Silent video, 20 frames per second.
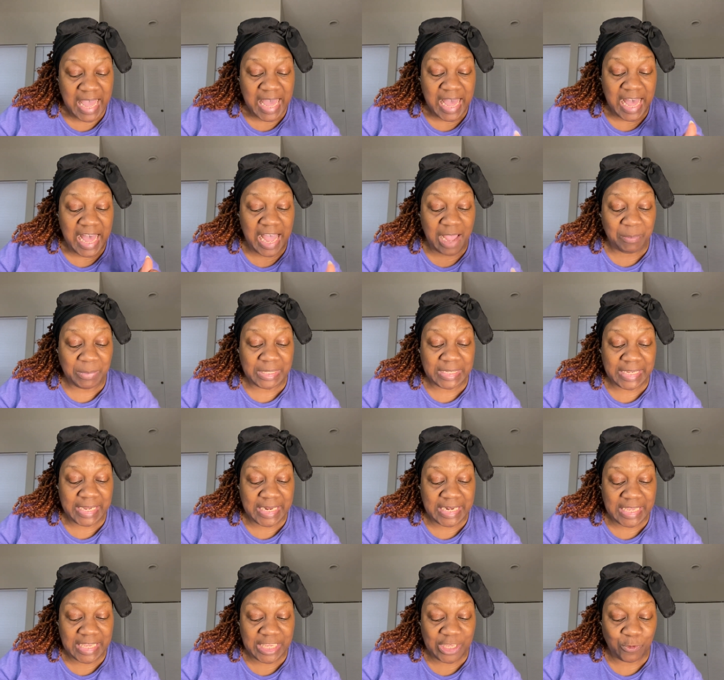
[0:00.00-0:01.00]
I'm
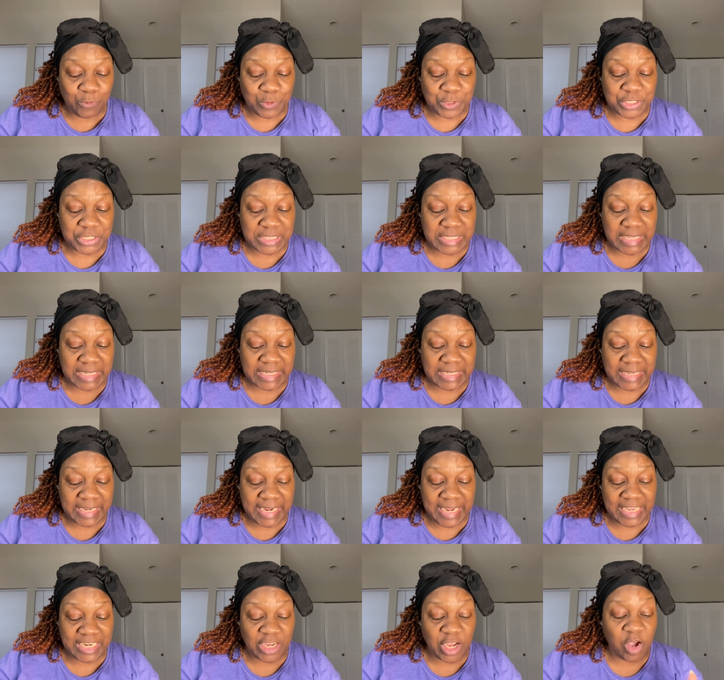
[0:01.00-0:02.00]
leading you to the
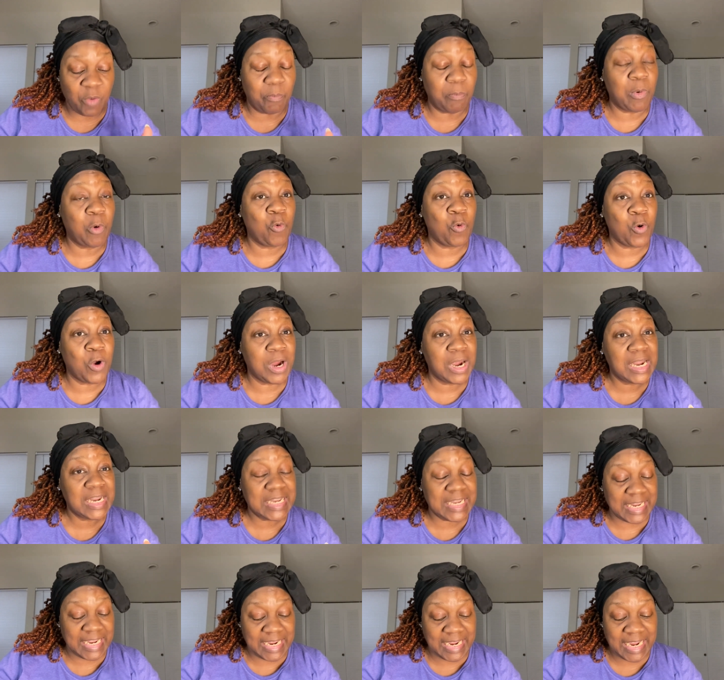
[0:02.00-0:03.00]
land of more
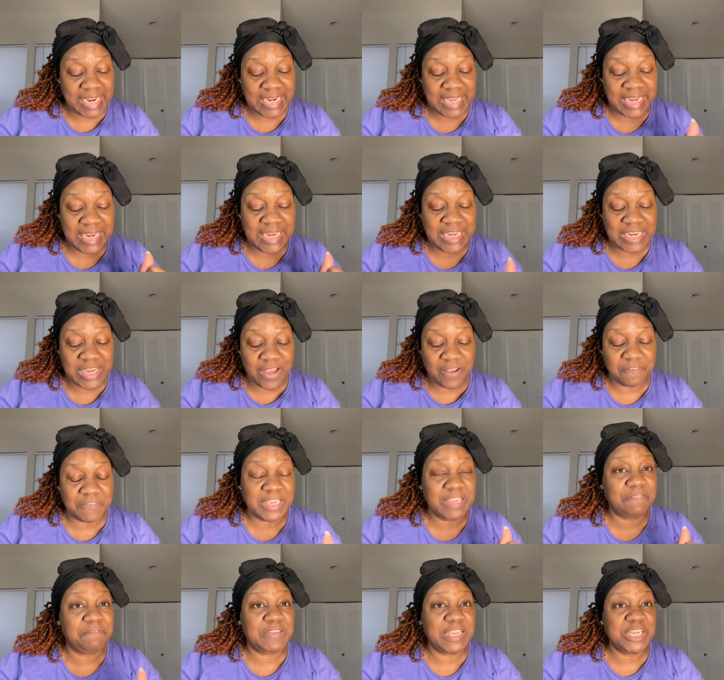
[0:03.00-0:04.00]
than enough.
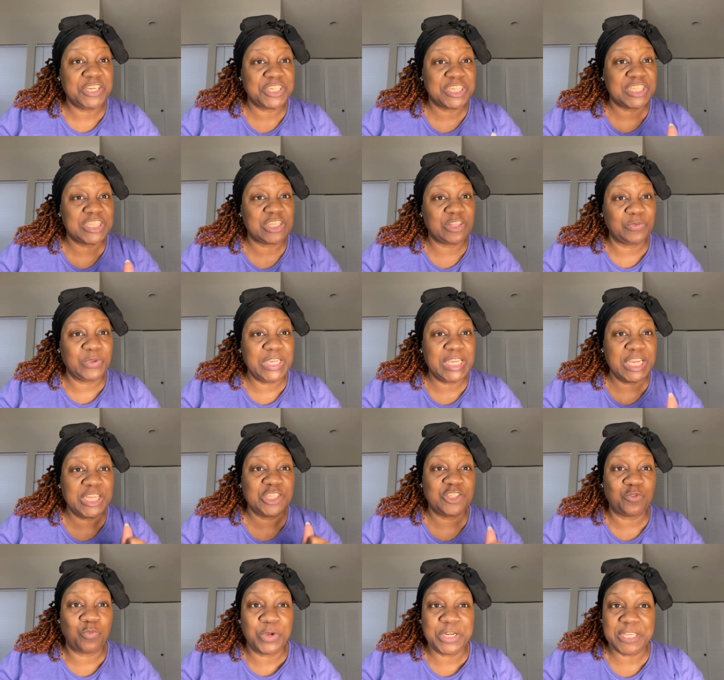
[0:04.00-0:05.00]
Ephesians 3 and
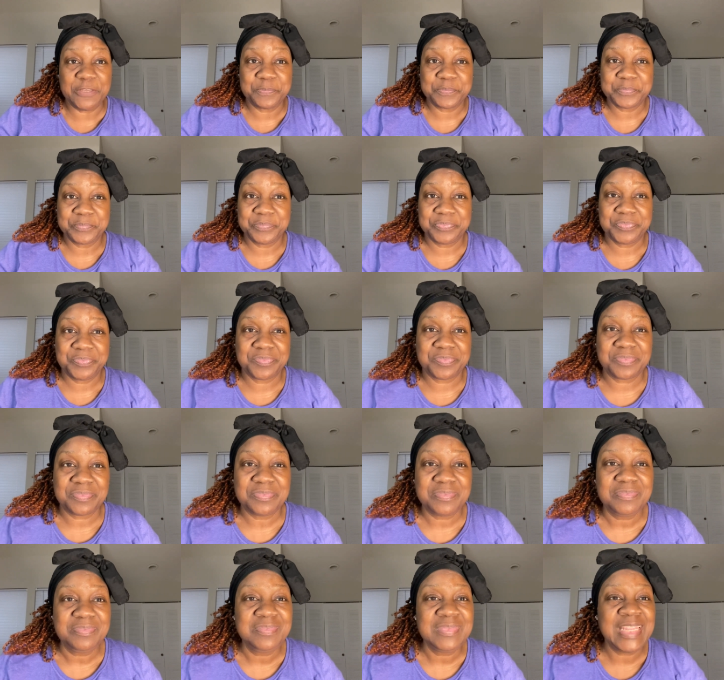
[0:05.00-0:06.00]
20.
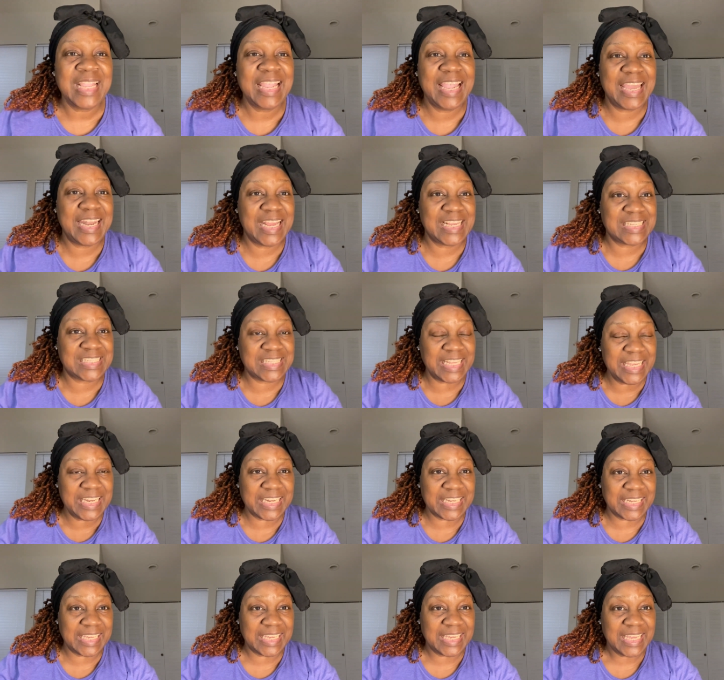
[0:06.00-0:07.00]
And
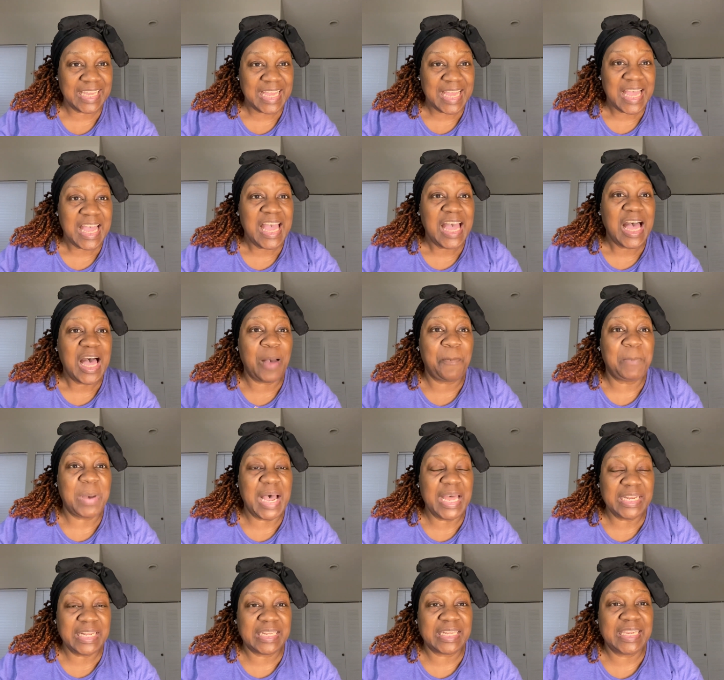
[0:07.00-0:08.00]
exceedingly,
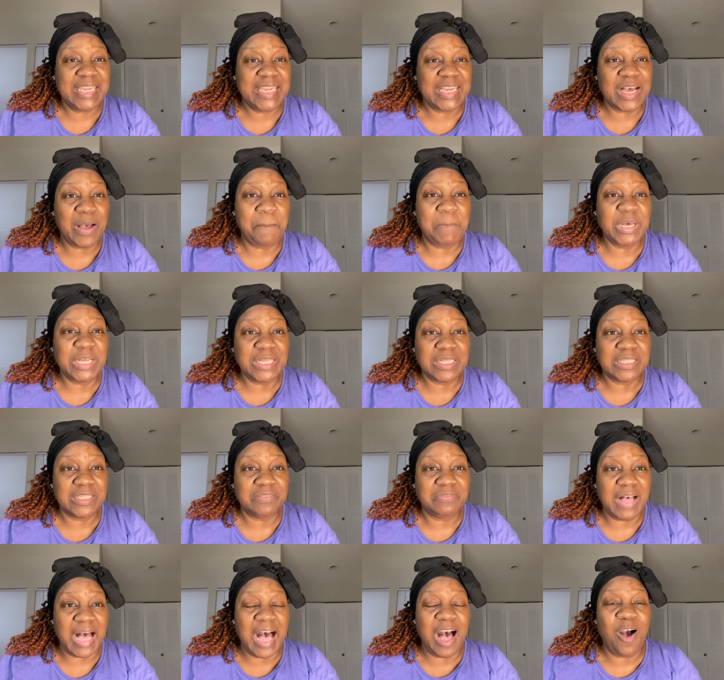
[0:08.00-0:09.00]
abundantly
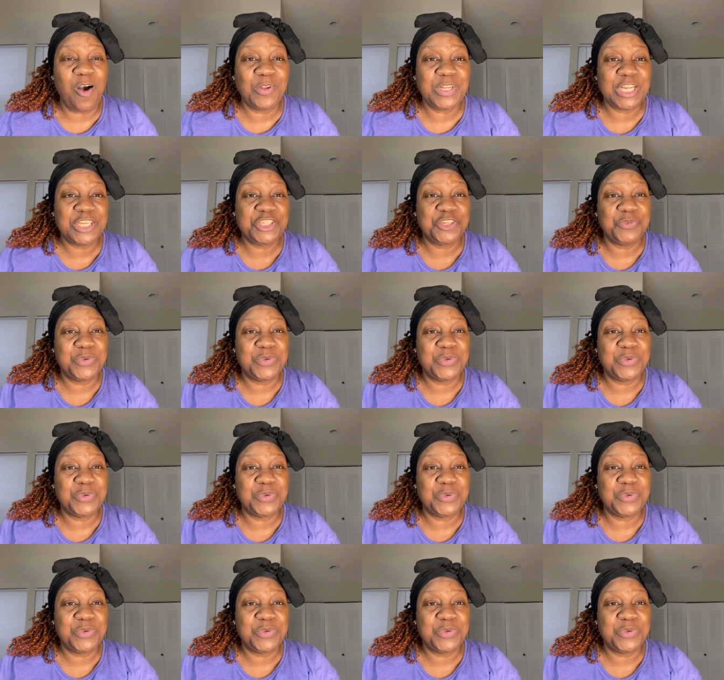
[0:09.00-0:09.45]
above all that you